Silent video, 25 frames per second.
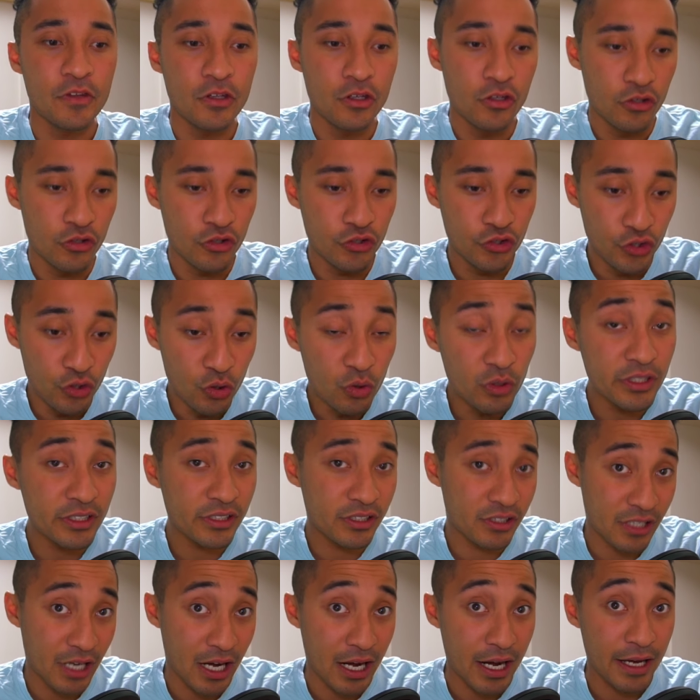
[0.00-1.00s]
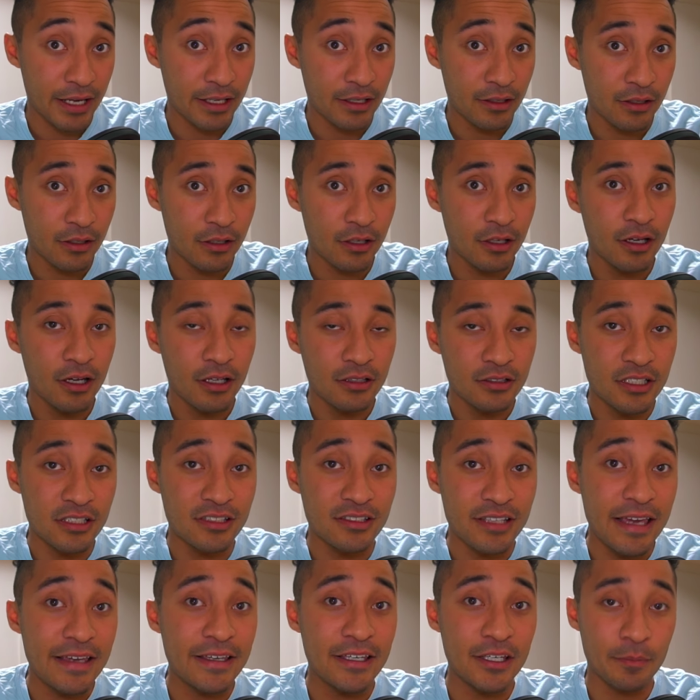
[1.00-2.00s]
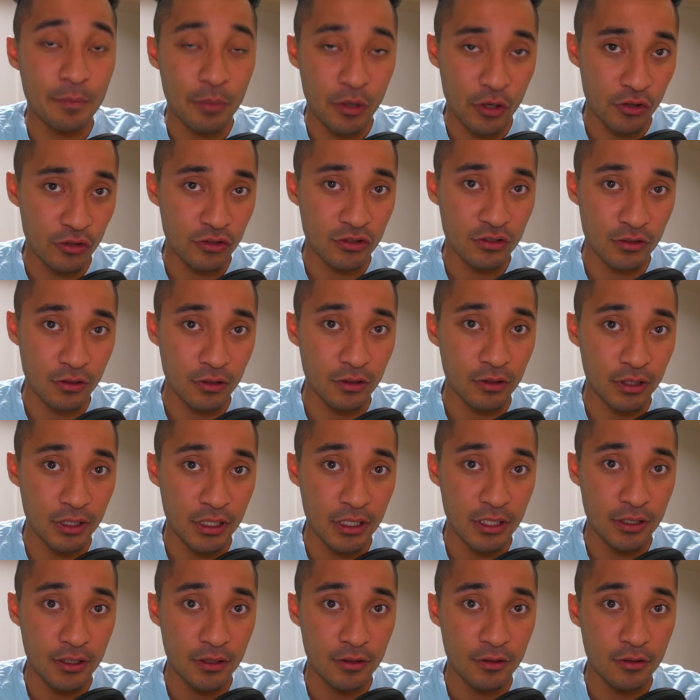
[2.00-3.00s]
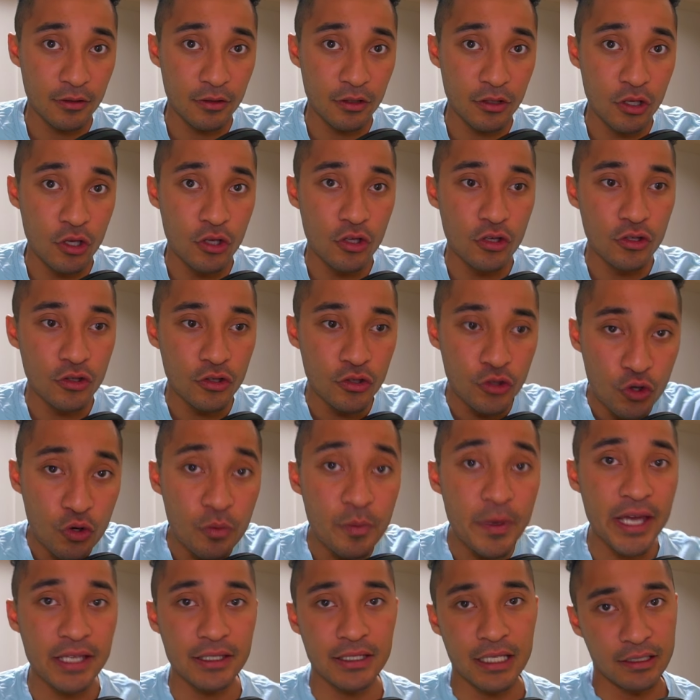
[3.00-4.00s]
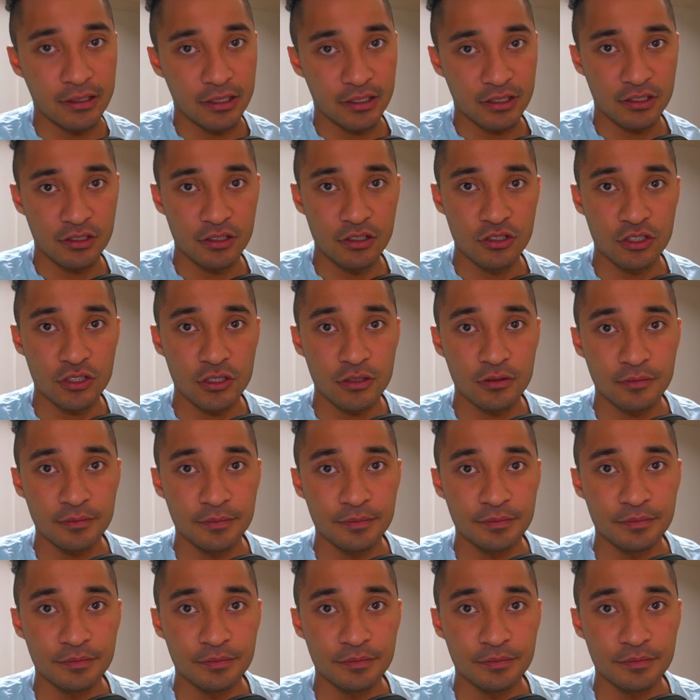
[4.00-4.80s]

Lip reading: You decide to take it personally. You made that decision.